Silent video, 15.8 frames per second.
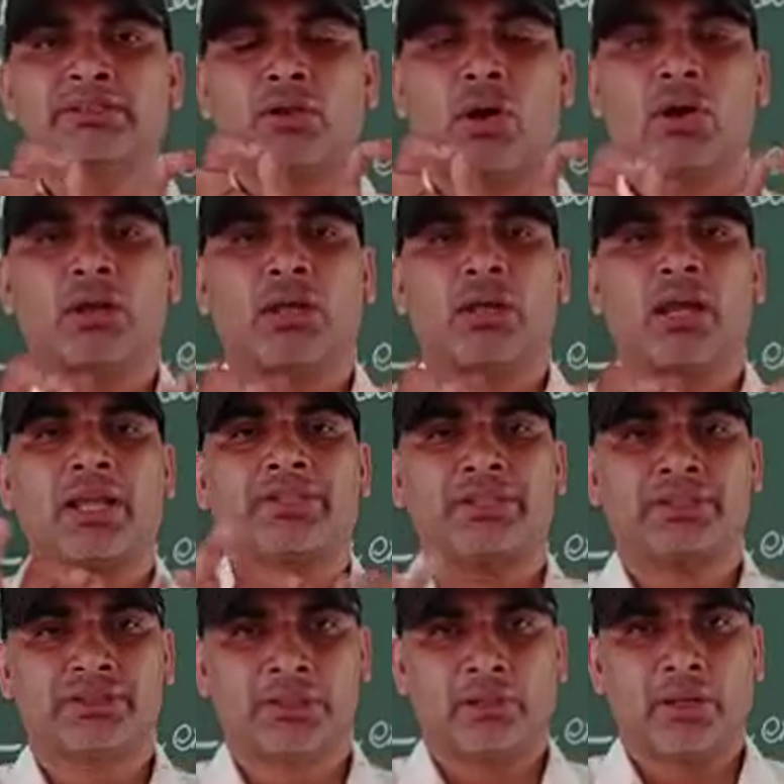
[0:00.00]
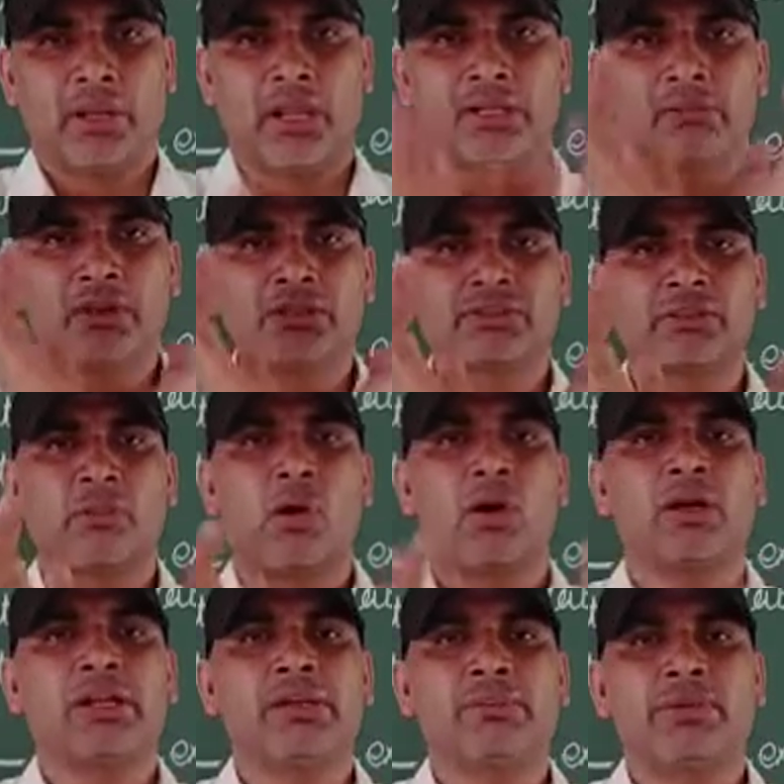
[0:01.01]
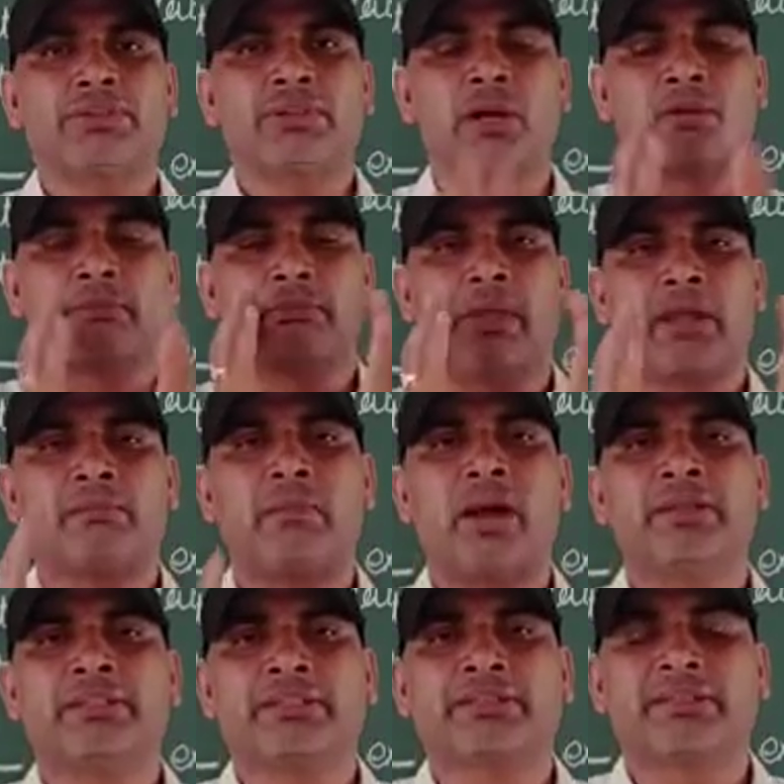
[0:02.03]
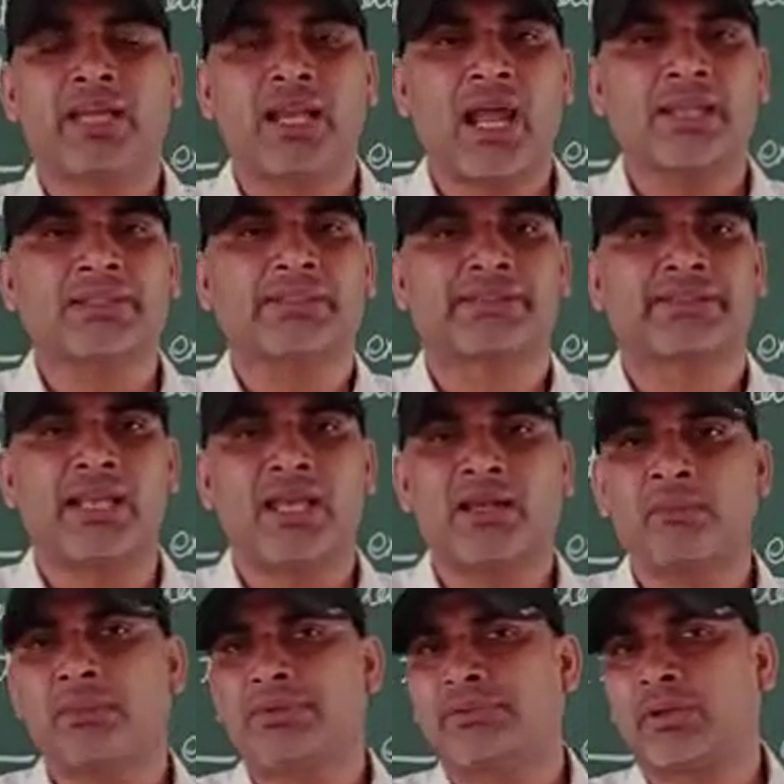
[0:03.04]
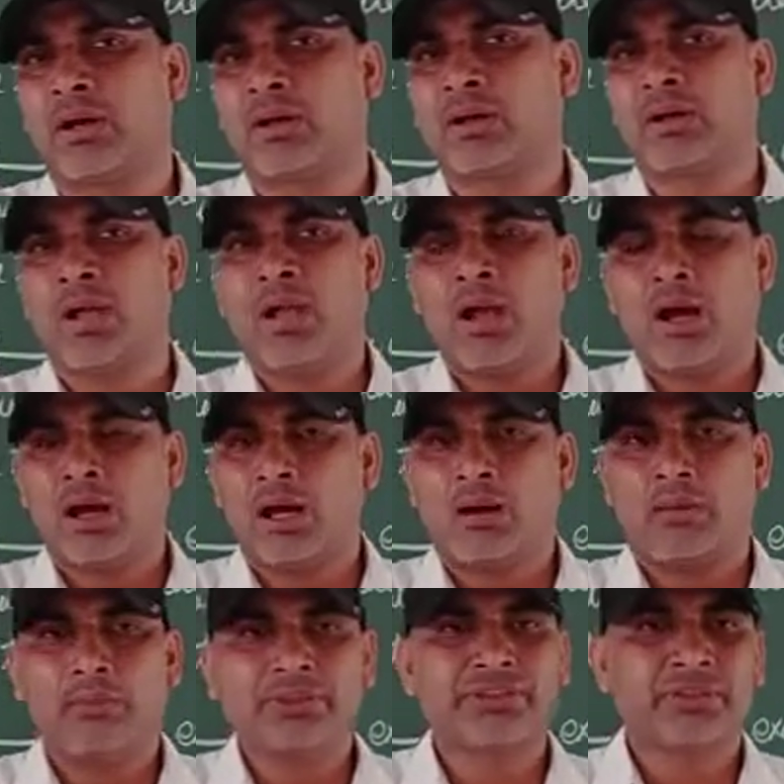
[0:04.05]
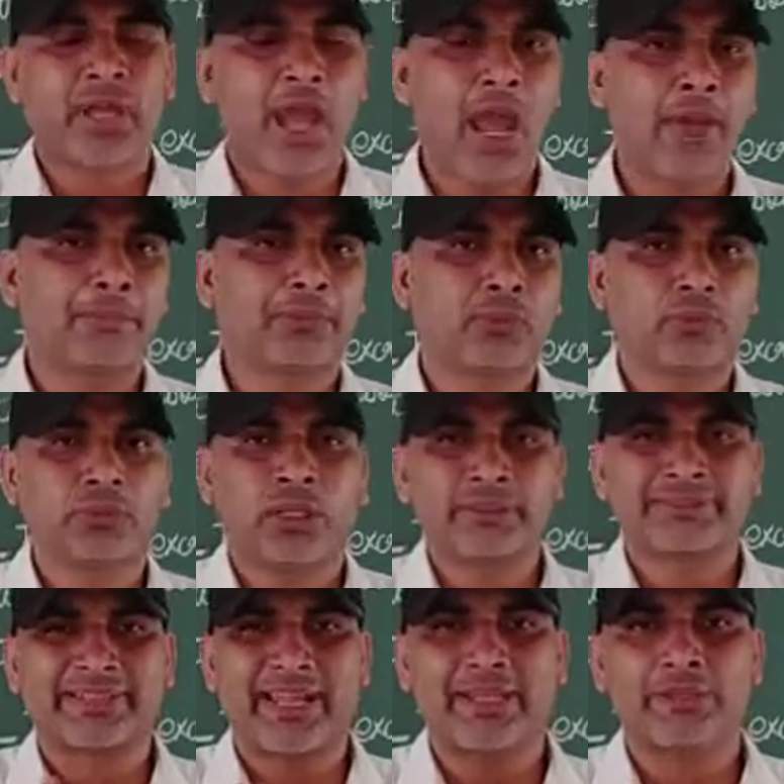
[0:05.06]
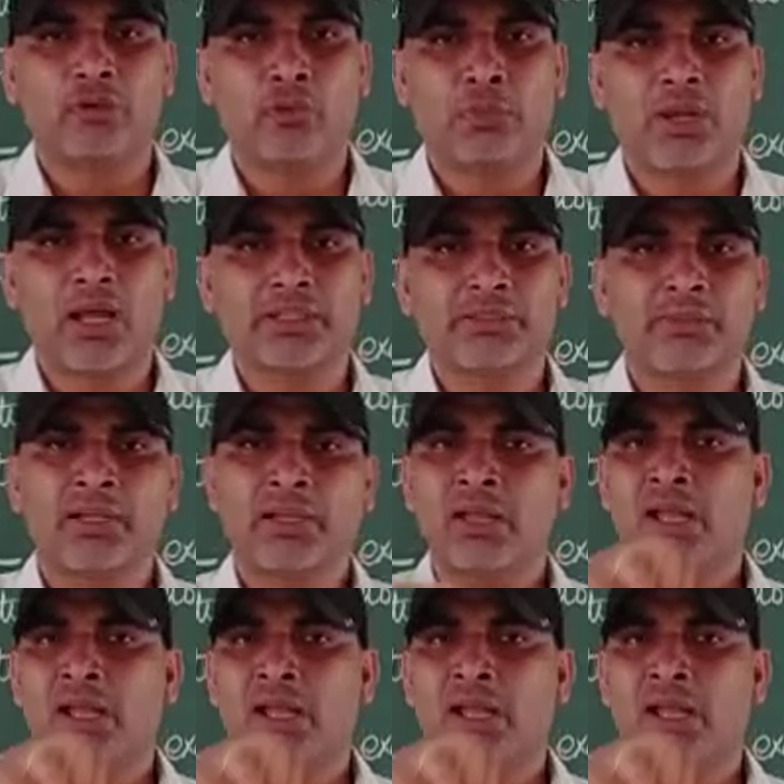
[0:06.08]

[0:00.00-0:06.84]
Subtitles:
organization, animals body which are made by the cell, and the cell which have to the cytoplasm